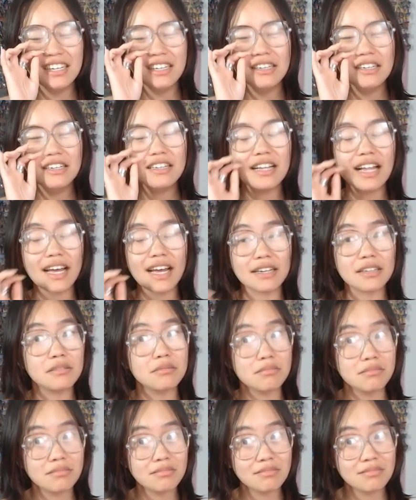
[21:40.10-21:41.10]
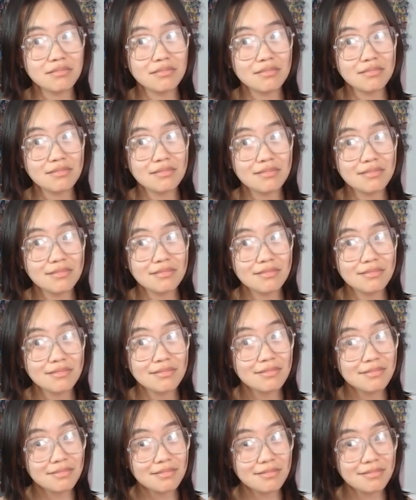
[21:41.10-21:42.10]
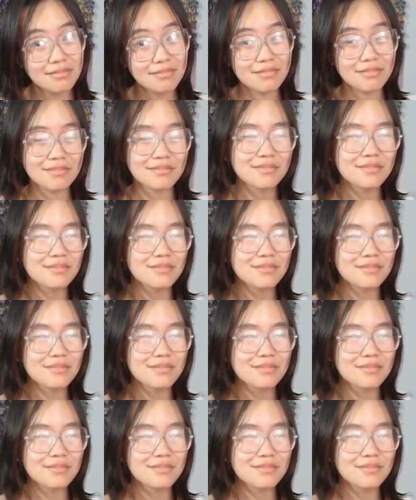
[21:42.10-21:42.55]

like, I